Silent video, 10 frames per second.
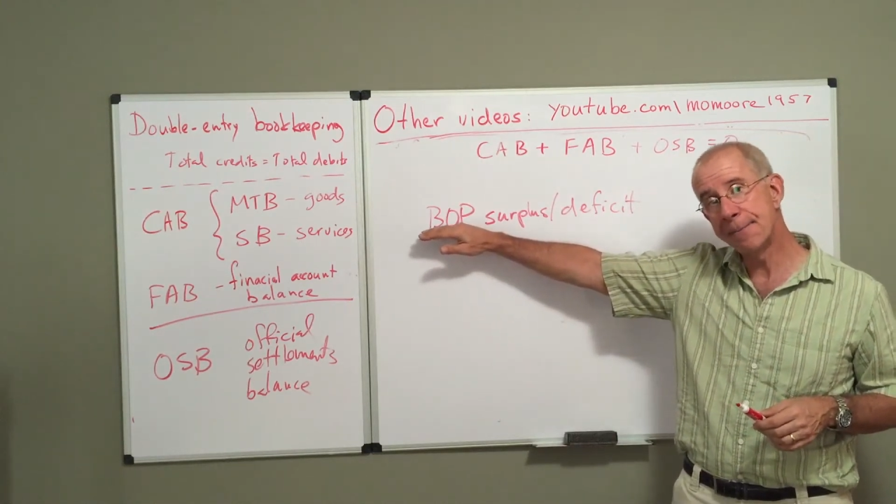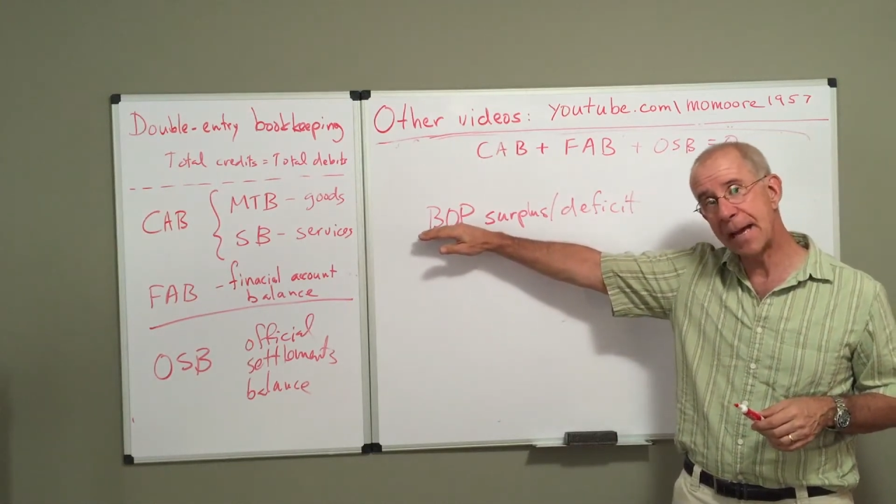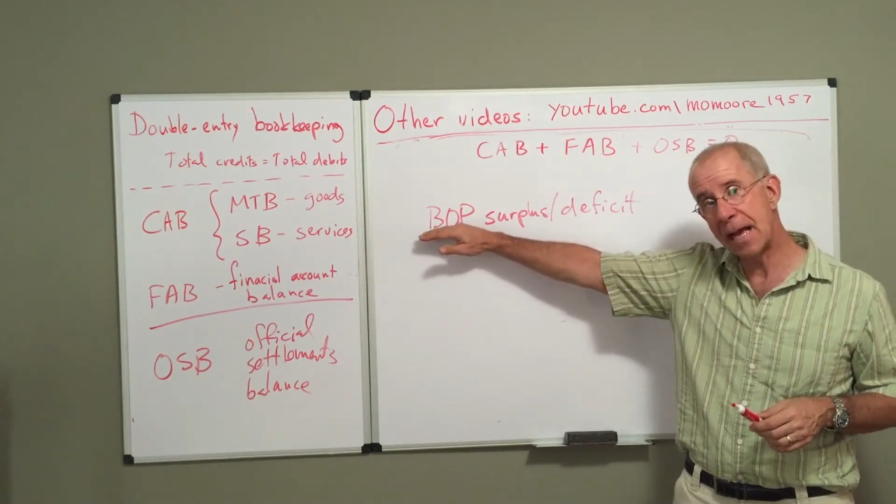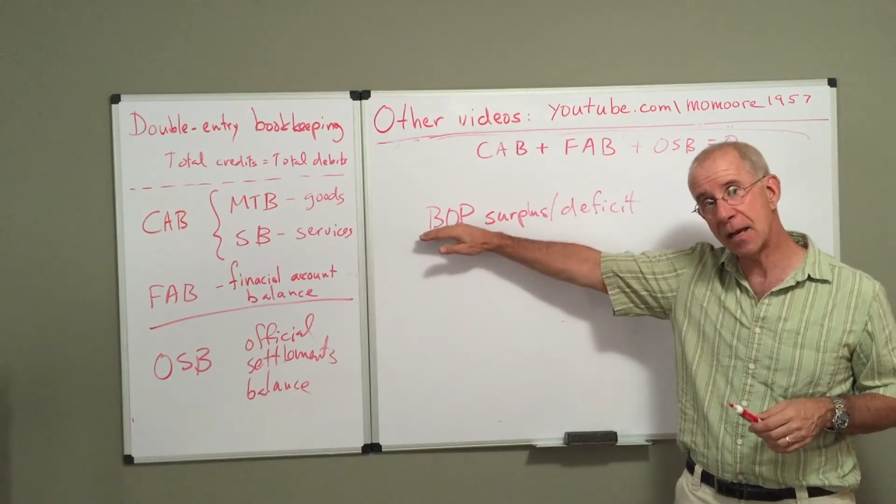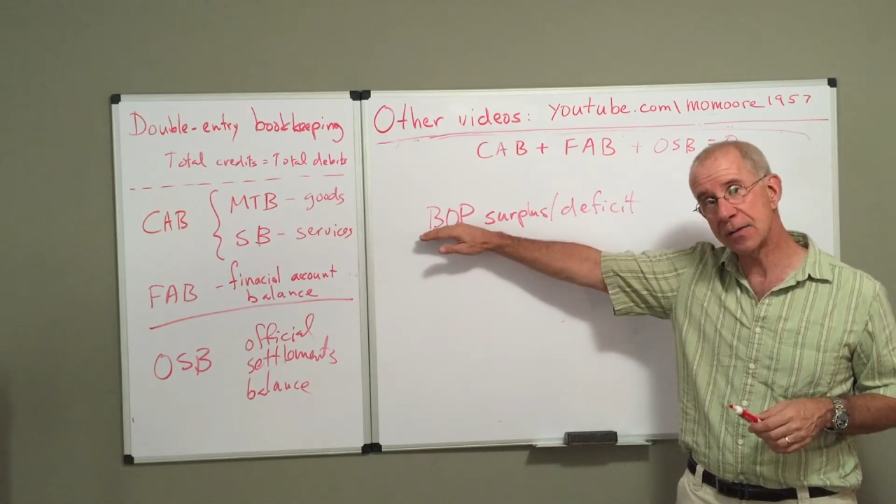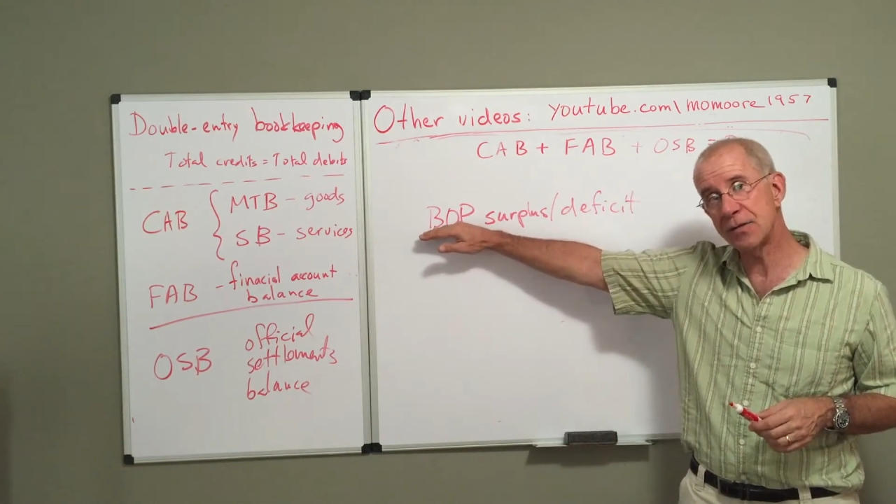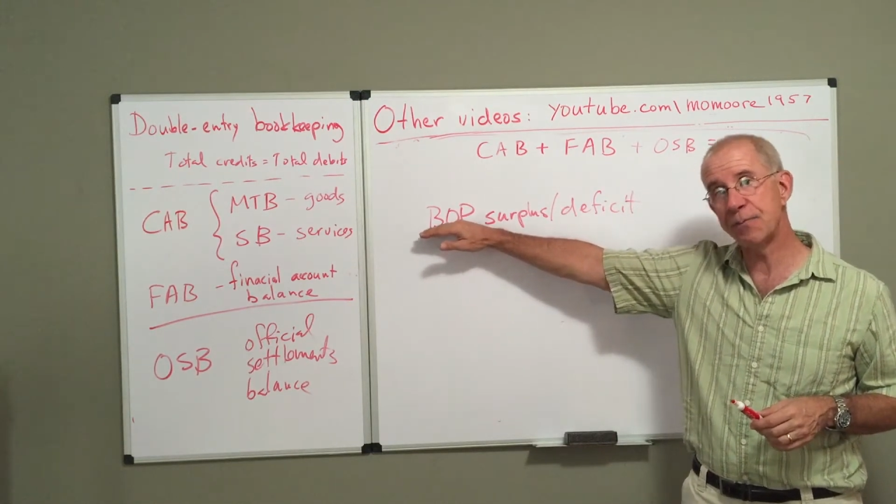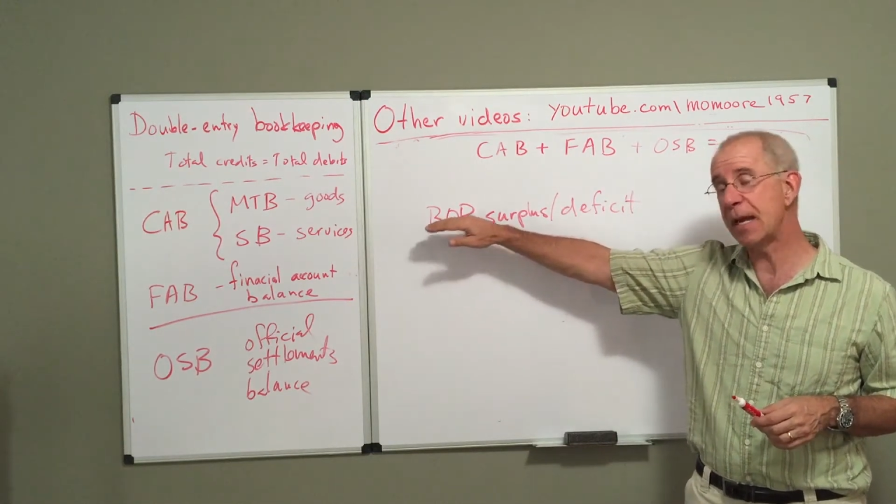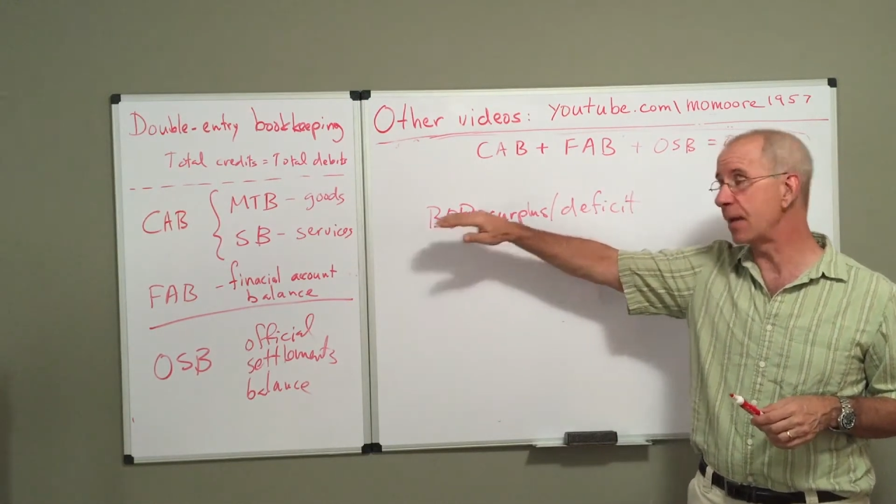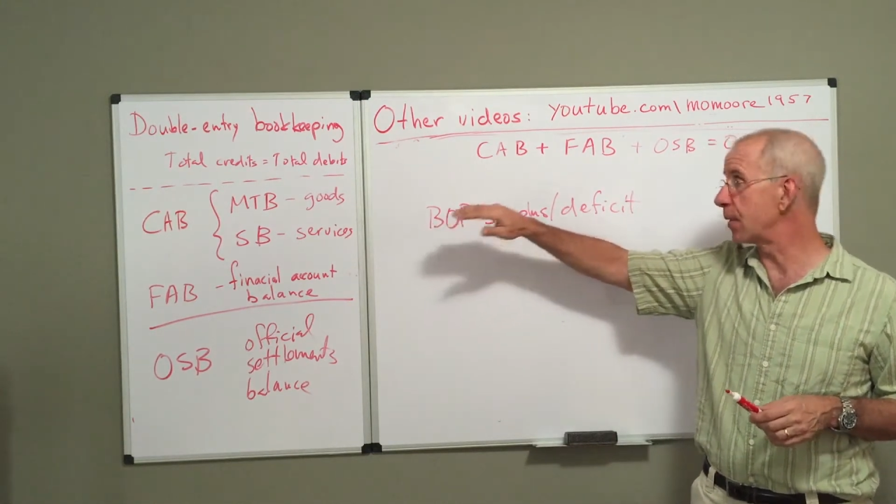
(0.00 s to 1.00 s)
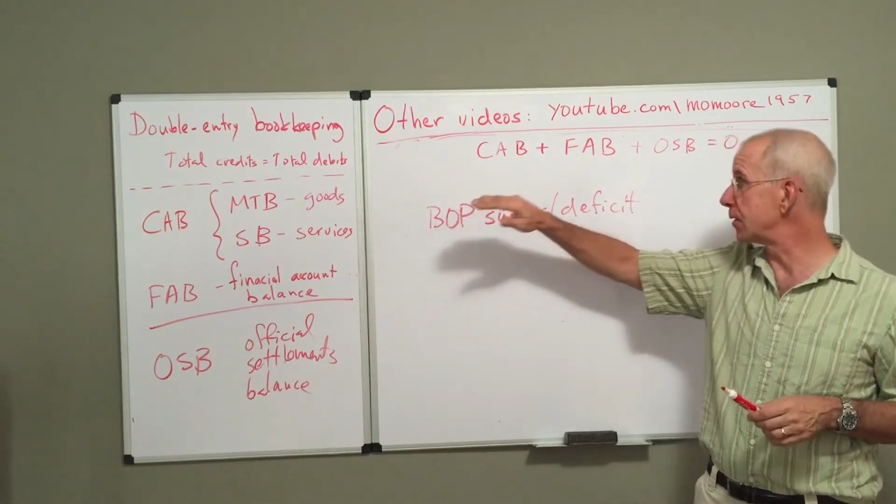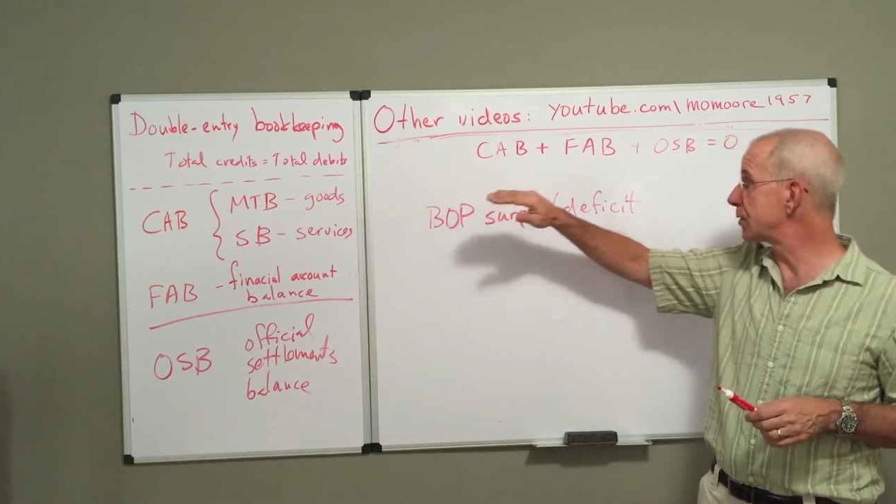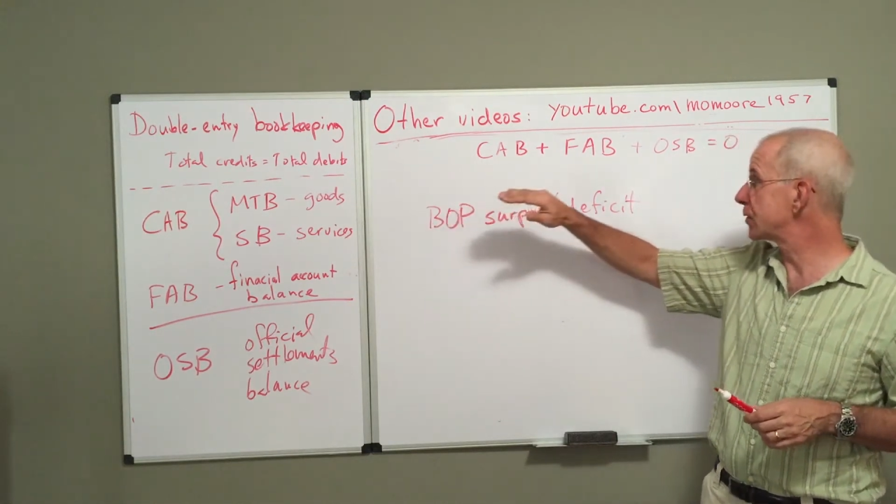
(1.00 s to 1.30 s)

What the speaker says: balance of payments